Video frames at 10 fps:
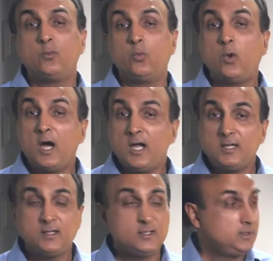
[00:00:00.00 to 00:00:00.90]

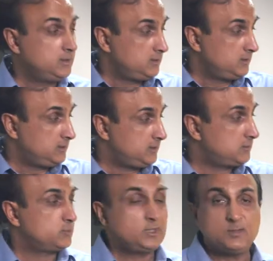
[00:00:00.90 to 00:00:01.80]
Why
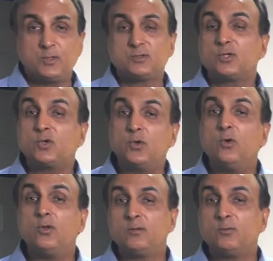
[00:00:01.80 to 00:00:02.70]
is really about the
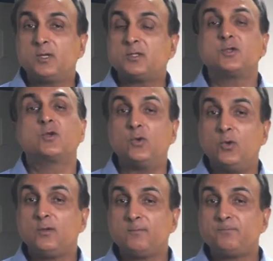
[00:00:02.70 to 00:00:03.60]
goal. What is your
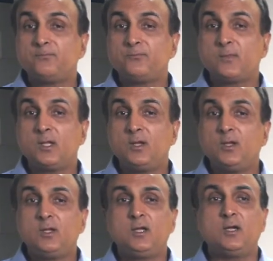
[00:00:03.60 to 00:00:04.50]
goal?
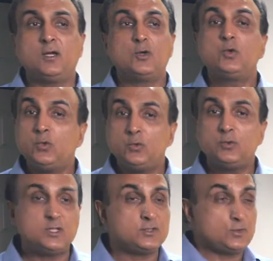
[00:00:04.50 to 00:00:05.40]

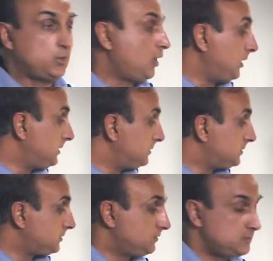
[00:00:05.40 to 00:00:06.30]
Who is your
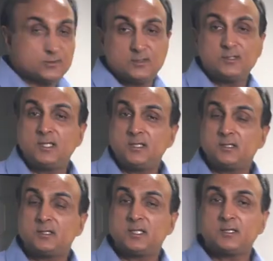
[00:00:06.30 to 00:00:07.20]
audience, your
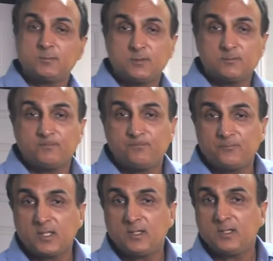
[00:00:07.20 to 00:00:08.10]
needs assessment?
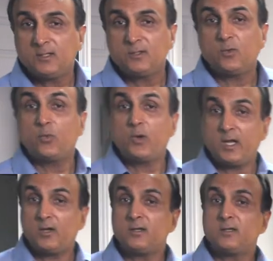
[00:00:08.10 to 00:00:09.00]
You know,
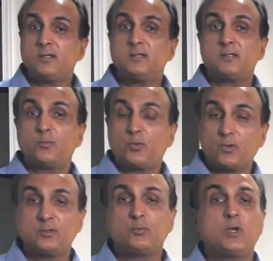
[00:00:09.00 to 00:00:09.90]
where is
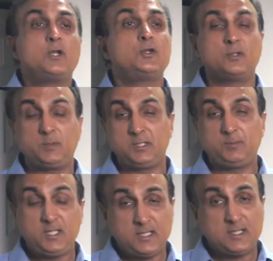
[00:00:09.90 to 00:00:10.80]
important, where are you going to be
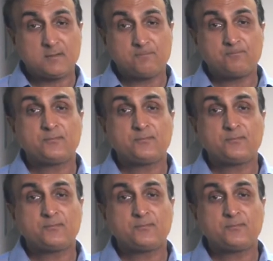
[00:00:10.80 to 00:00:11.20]
speaking?